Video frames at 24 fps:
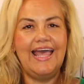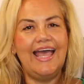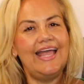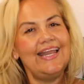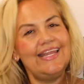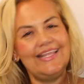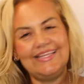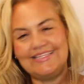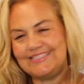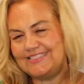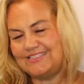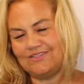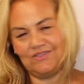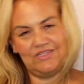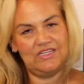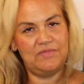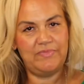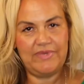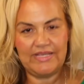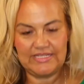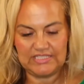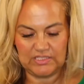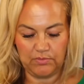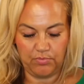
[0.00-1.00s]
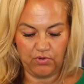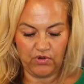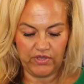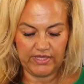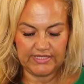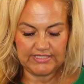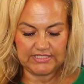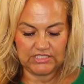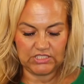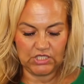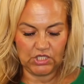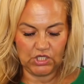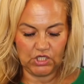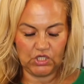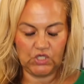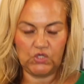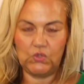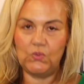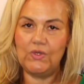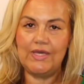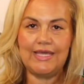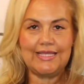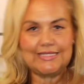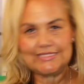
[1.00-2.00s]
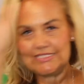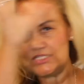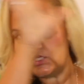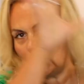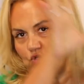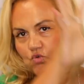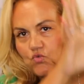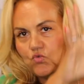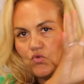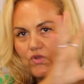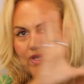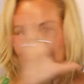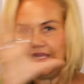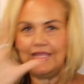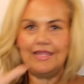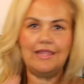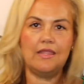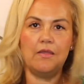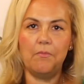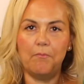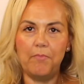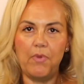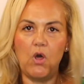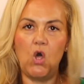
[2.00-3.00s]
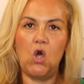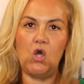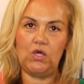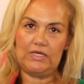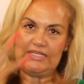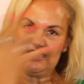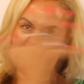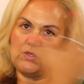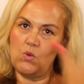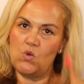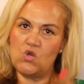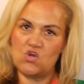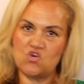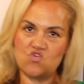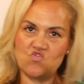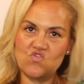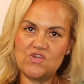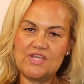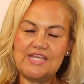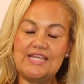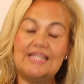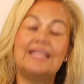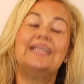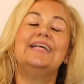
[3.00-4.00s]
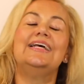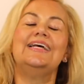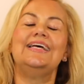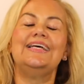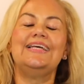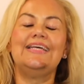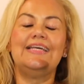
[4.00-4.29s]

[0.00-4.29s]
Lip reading: And it's not going to be a surprise to you. It's a green box, green.